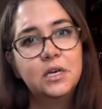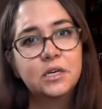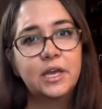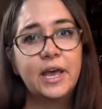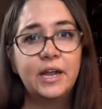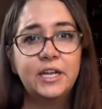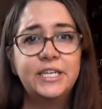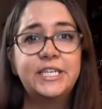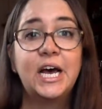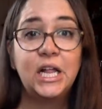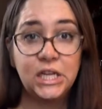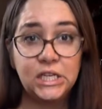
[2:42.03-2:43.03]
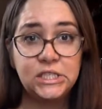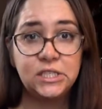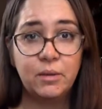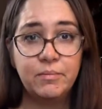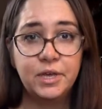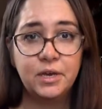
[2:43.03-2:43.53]
can it tell us
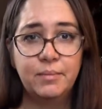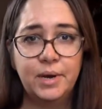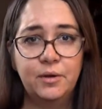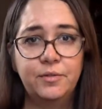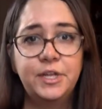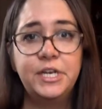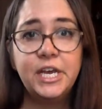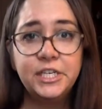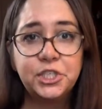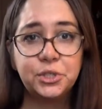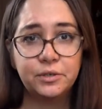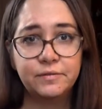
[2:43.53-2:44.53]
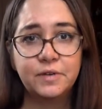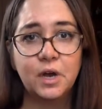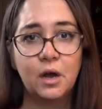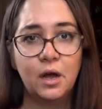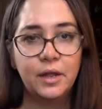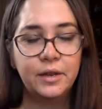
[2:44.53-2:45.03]
something about the nature of
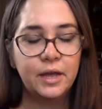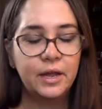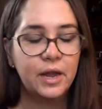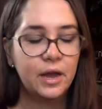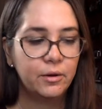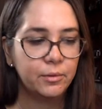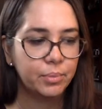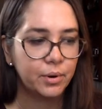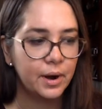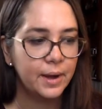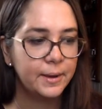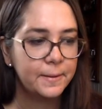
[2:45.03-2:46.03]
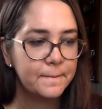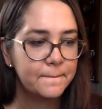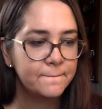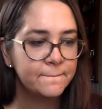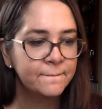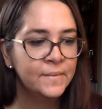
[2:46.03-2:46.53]
God and how to pray?
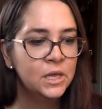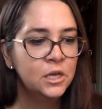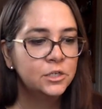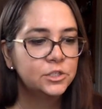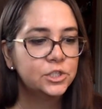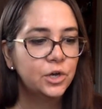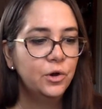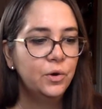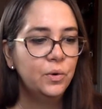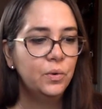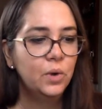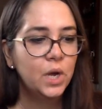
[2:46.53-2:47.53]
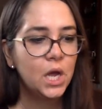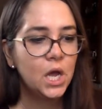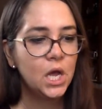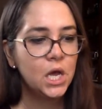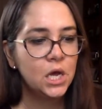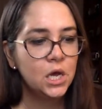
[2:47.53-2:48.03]
So
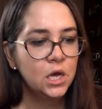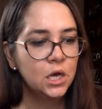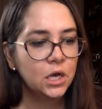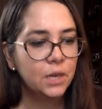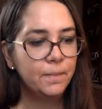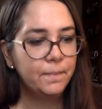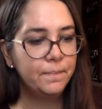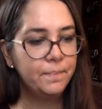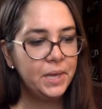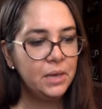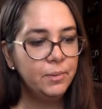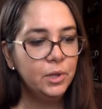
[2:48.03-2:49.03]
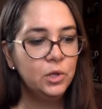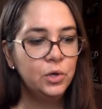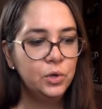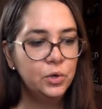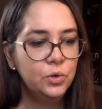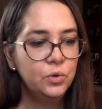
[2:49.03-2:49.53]
people
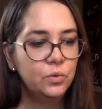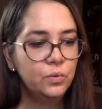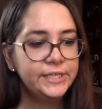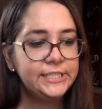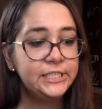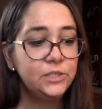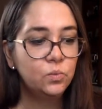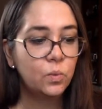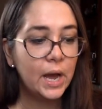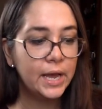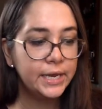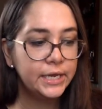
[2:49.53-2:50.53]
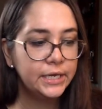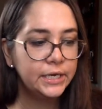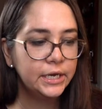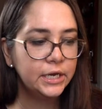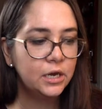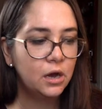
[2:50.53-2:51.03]
who we see writing
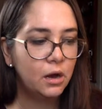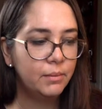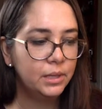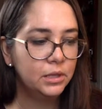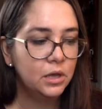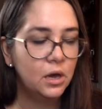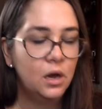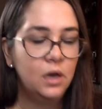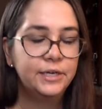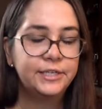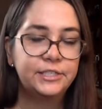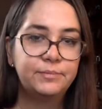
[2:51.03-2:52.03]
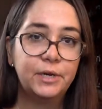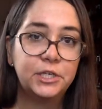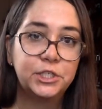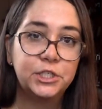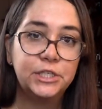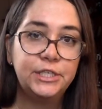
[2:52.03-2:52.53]
in Kabbalah,
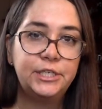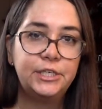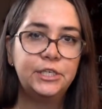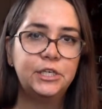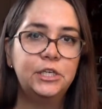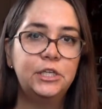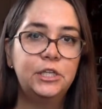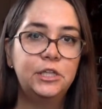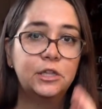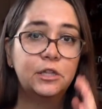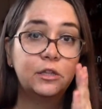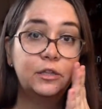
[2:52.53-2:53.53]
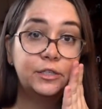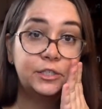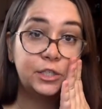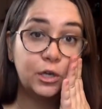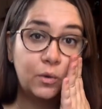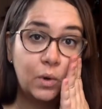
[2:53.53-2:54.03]
especially in the
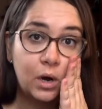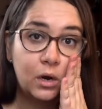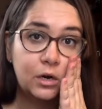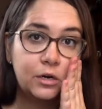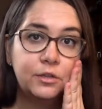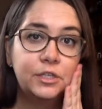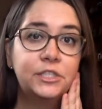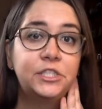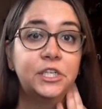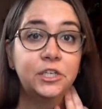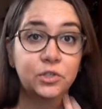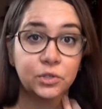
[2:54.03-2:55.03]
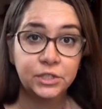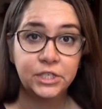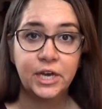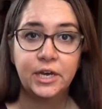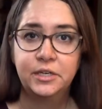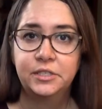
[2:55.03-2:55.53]
Zohar, the central
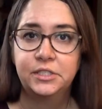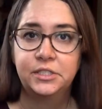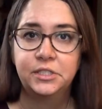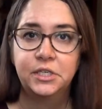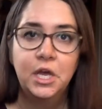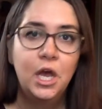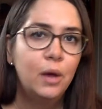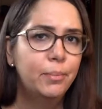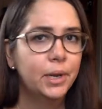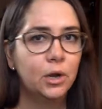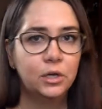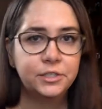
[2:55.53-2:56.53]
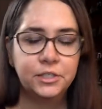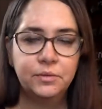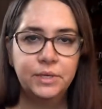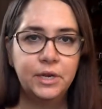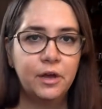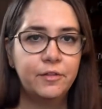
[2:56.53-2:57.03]
text, but also
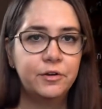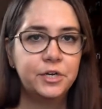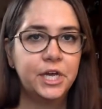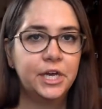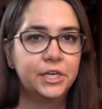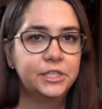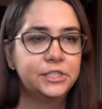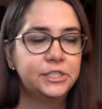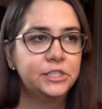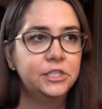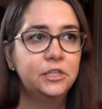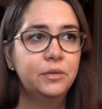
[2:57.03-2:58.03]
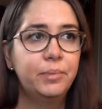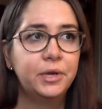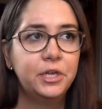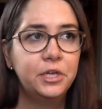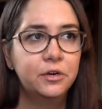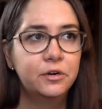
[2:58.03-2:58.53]
in other texts, in the
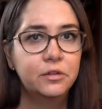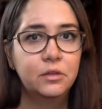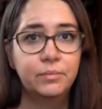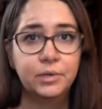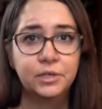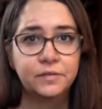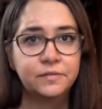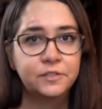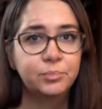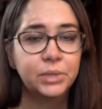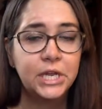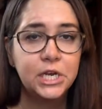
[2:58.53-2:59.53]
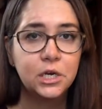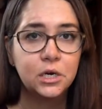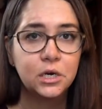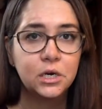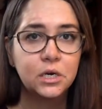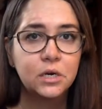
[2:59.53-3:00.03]
Behir, the Book of
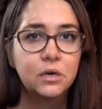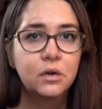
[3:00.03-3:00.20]
Splendor,